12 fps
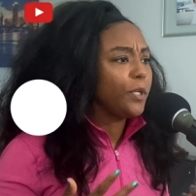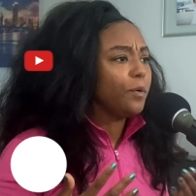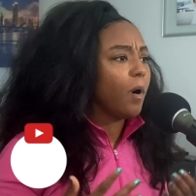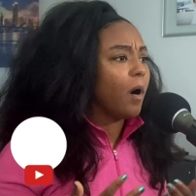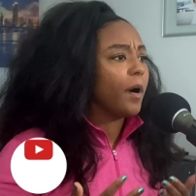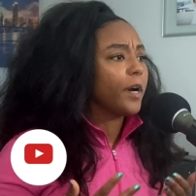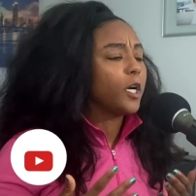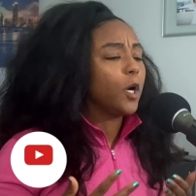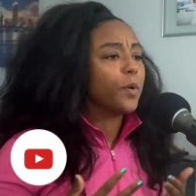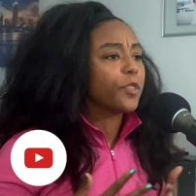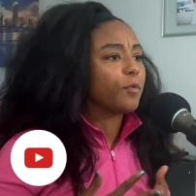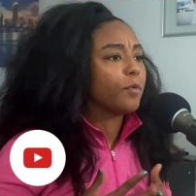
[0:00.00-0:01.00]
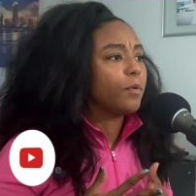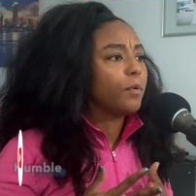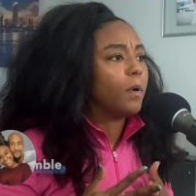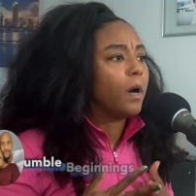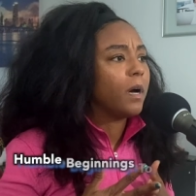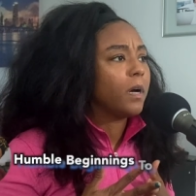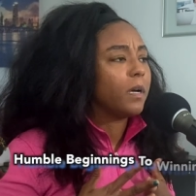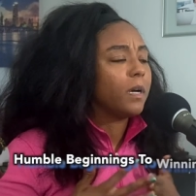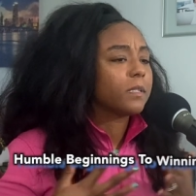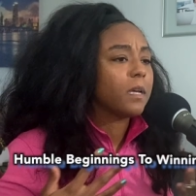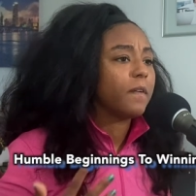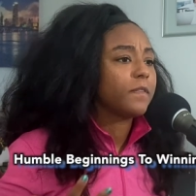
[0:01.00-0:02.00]
you are going through a, a,
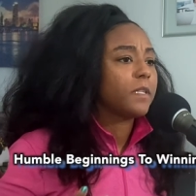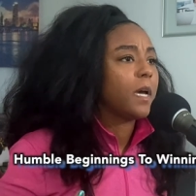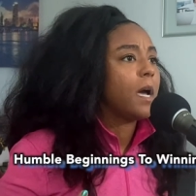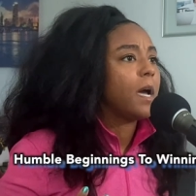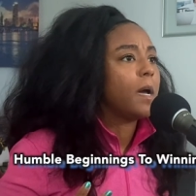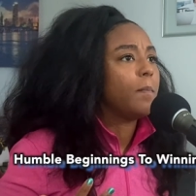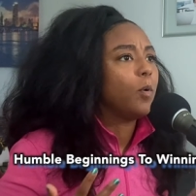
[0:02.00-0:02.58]
tough time